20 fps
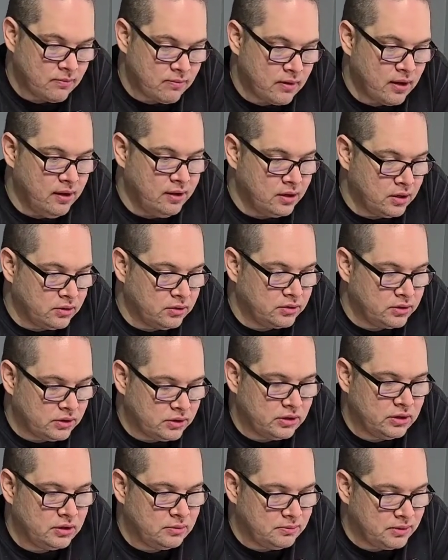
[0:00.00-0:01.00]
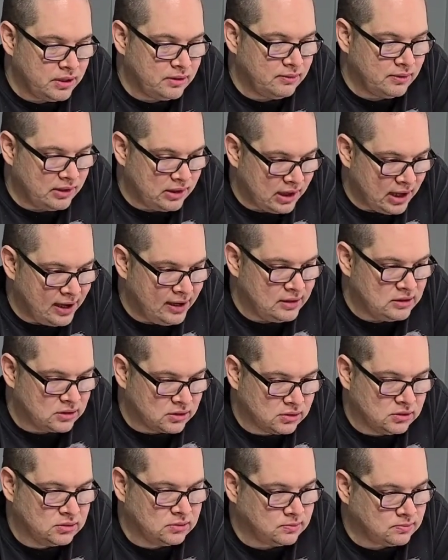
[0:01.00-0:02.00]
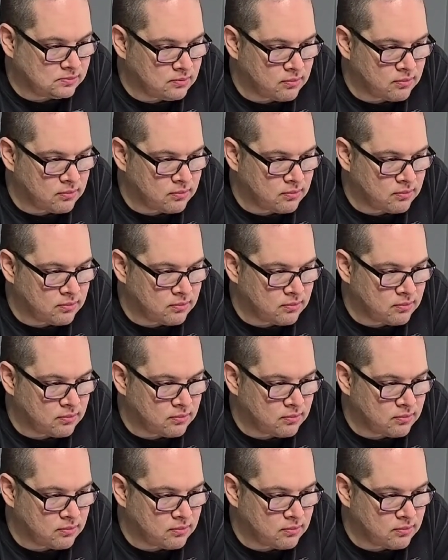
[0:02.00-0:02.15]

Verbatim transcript: And there was a little bit of a line too.